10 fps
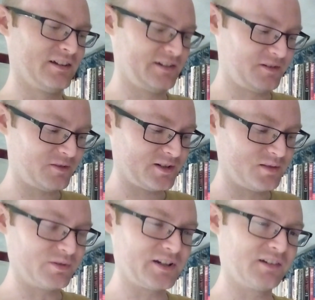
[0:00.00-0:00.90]

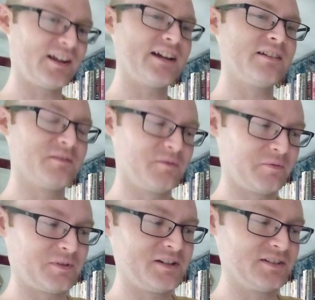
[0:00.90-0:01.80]
incredibly light
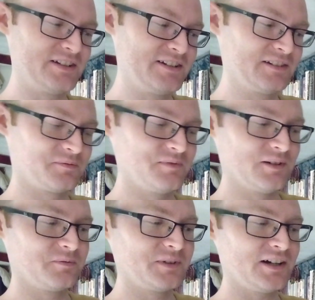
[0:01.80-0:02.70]
feeling
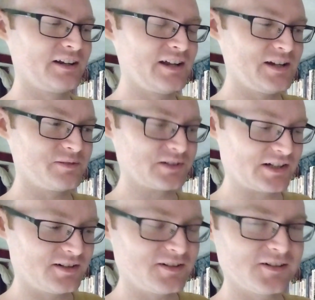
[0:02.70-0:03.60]
of not having
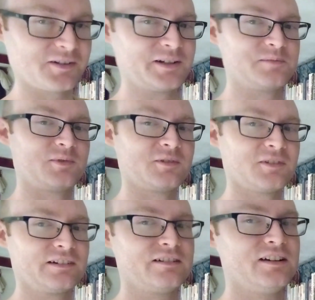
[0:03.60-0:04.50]
a car
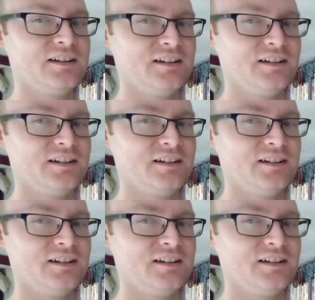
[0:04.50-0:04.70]
anymore. And